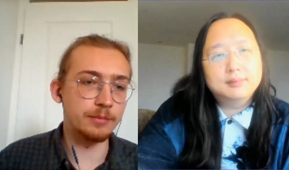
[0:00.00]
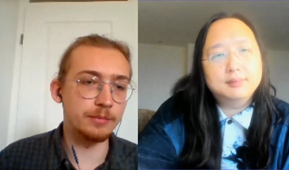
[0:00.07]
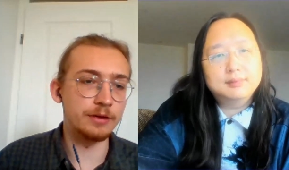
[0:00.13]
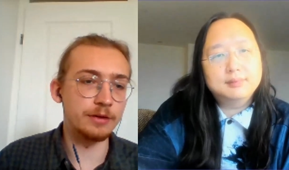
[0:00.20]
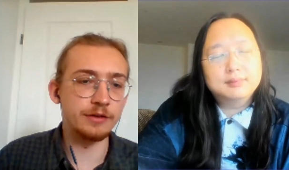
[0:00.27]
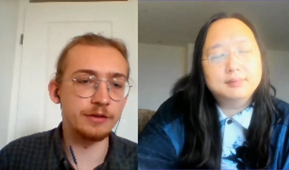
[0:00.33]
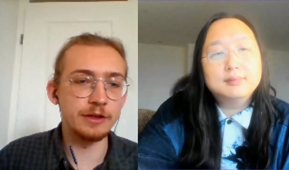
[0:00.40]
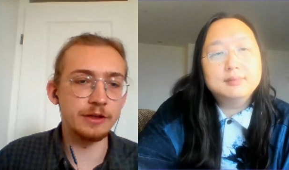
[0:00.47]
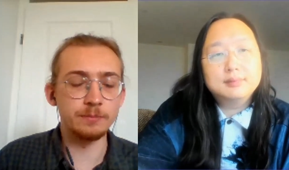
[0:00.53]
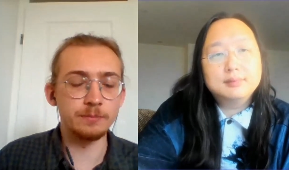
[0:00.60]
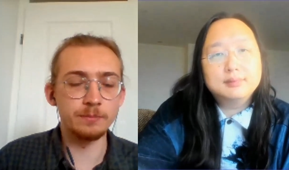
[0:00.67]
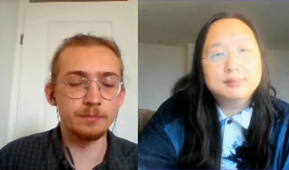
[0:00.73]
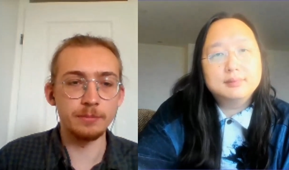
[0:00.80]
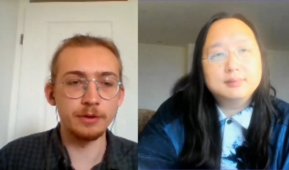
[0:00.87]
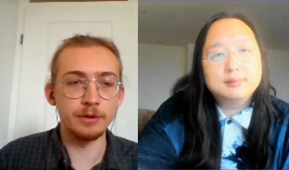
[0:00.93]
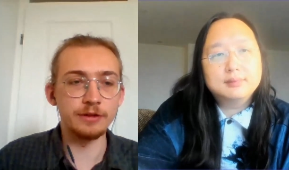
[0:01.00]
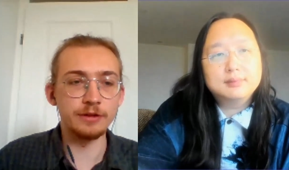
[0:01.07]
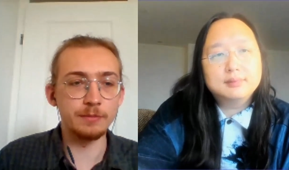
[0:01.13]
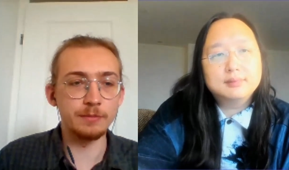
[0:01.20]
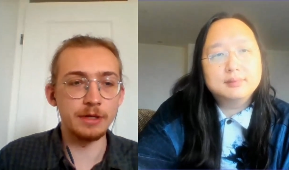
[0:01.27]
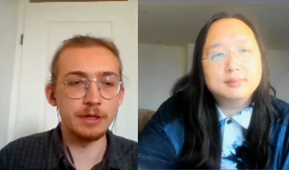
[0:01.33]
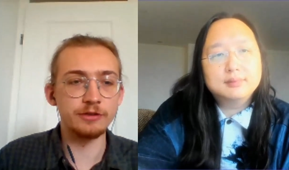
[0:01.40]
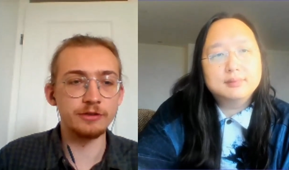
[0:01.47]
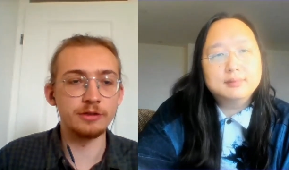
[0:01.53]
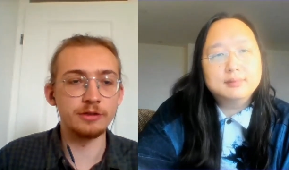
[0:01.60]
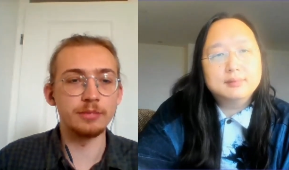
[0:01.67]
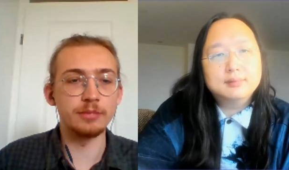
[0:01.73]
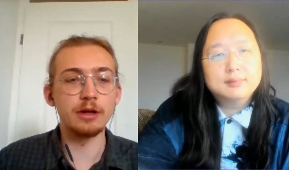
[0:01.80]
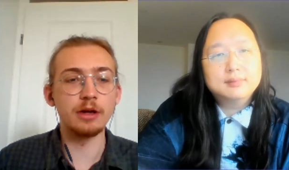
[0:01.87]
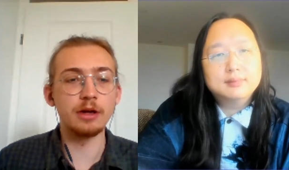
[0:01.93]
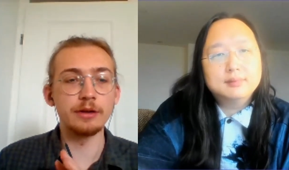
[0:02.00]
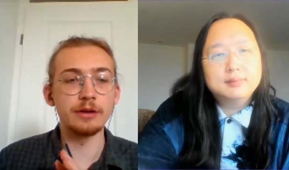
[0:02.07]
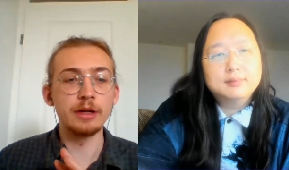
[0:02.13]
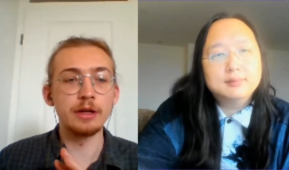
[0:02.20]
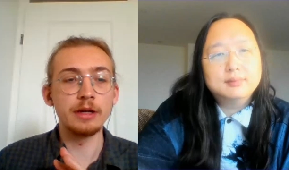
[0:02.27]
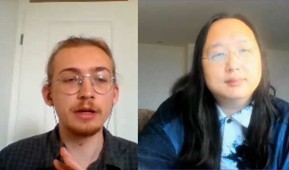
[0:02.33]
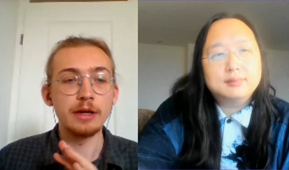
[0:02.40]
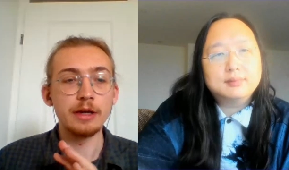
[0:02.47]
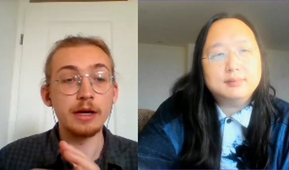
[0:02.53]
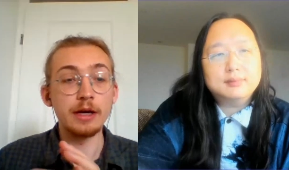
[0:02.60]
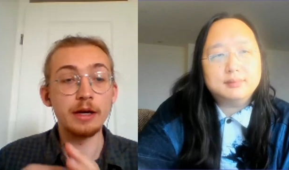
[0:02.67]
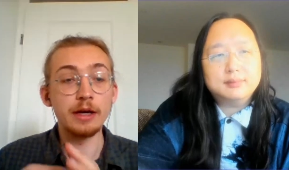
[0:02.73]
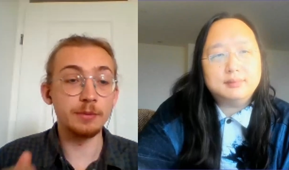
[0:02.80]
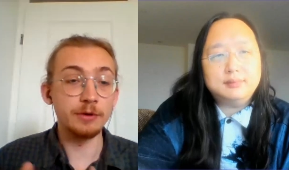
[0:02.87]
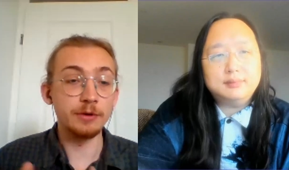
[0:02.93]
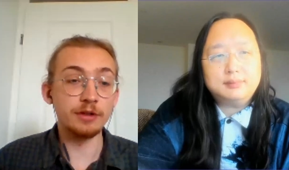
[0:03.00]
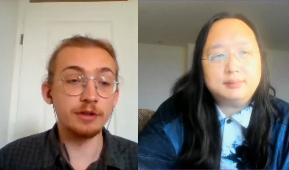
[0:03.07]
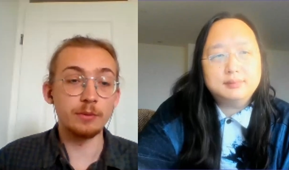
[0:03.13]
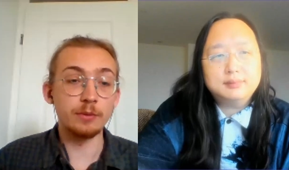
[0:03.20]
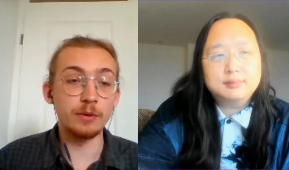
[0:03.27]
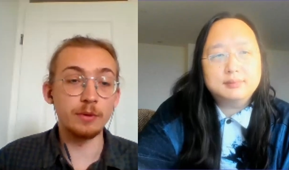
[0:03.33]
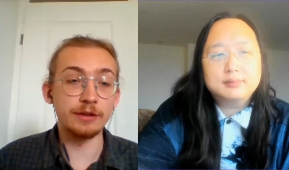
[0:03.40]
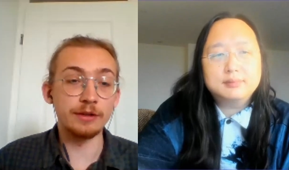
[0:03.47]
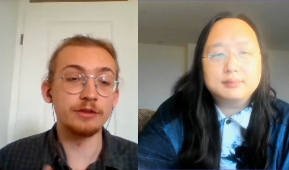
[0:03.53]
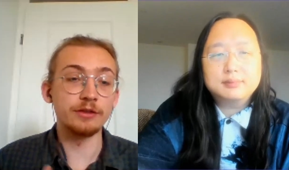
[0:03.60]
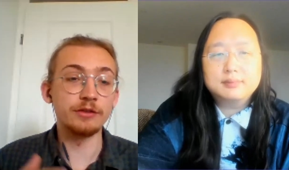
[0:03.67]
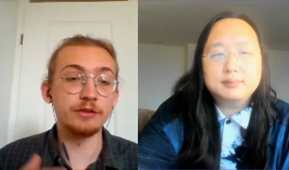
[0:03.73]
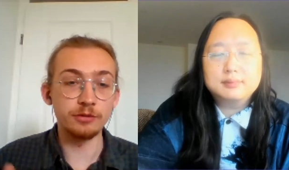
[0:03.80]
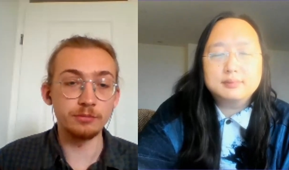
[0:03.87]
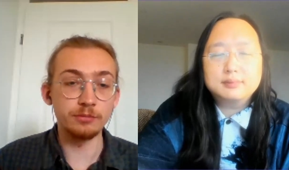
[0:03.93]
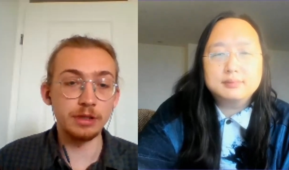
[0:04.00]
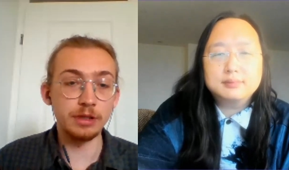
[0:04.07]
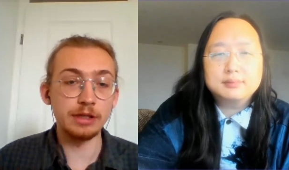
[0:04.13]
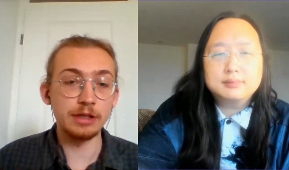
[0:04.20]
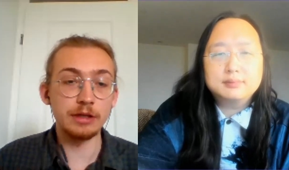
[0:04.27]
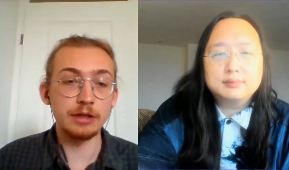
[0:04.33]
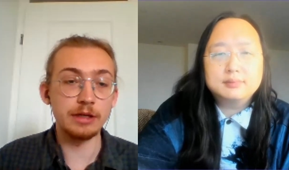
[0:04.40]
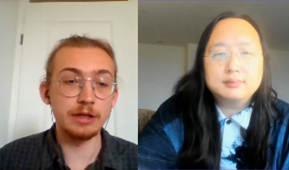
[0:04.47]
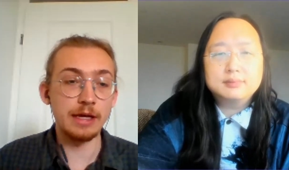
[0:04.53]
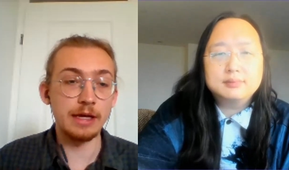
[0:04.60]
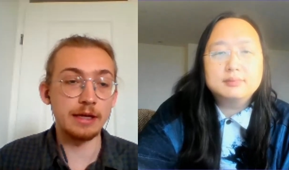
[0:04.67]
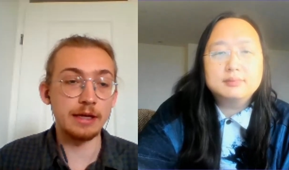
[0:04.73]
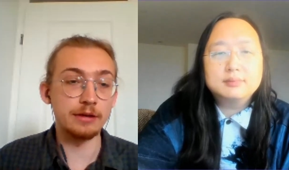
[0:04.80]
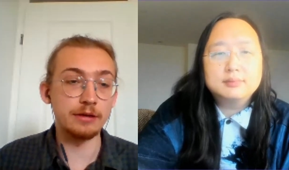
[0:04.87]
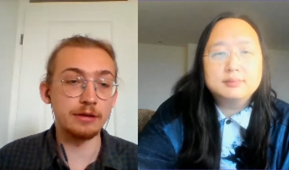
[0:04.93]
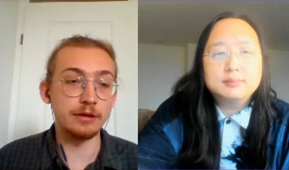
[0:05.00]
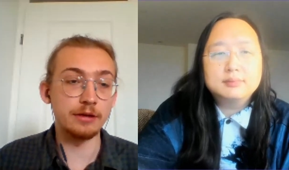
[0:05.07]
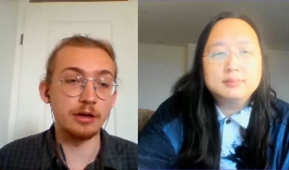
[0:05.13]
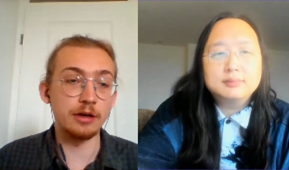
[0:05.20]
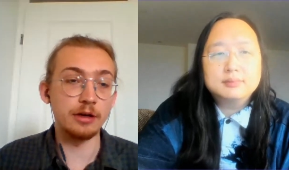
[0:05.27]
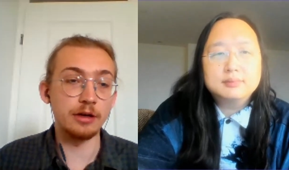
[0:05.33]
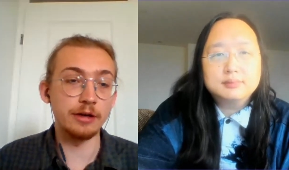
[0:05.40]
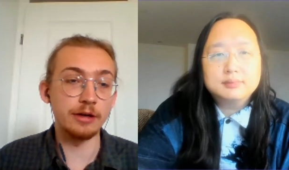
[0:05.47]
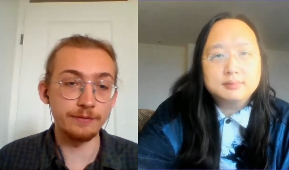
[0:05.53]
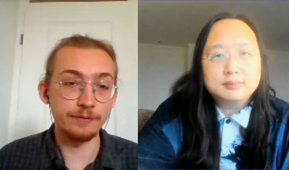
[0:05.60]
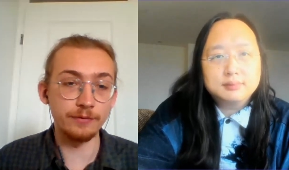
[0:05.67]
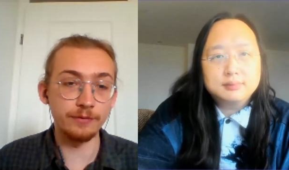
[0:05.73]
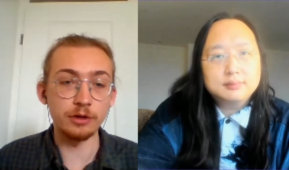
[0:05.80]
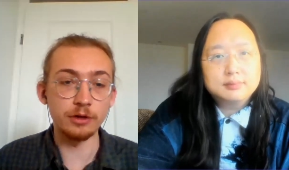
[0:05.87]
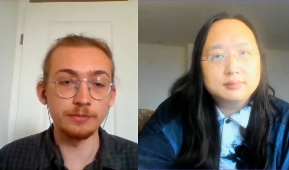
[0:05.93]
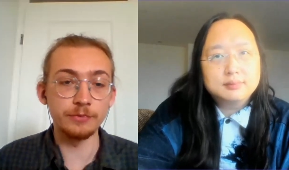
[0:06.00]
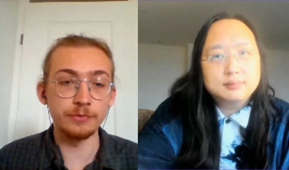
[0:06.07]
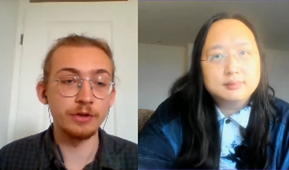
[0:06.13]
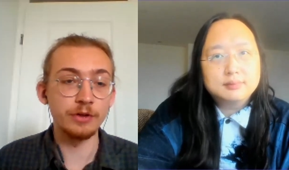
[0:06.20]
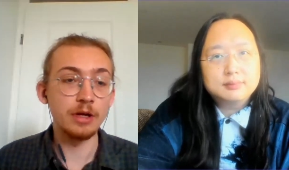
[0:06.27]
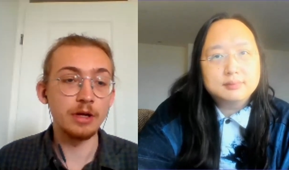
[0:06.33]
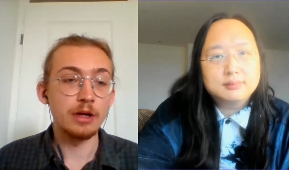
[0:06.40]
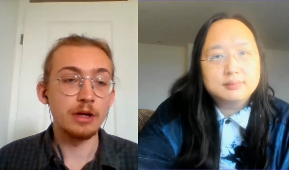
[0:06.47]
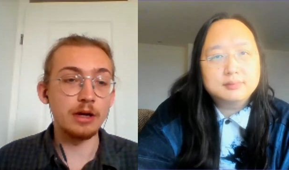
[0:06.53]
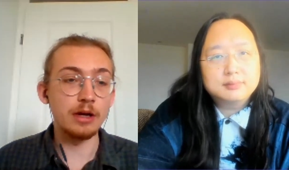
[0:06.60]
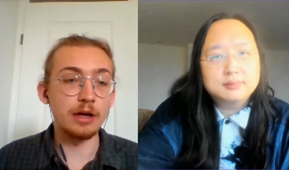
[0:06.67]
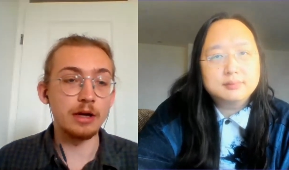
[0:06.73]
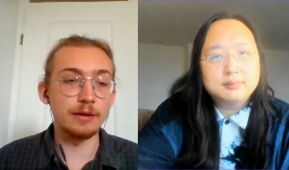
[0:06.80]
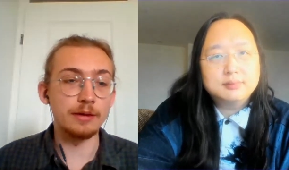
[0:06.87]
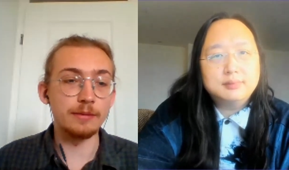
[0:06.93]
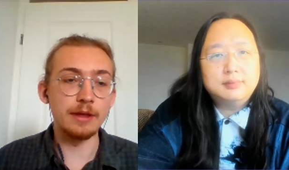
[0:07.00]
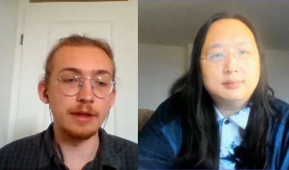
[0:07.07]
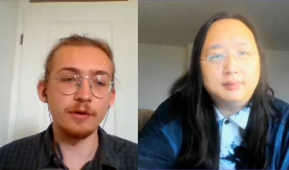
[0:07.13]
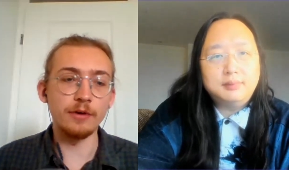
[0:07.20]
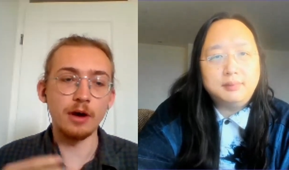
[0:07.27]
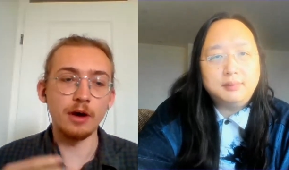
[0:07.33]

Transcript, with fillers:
Speaker 1: participation, but on uh, especially in the West, on social media and uh, online forums. Uh, they've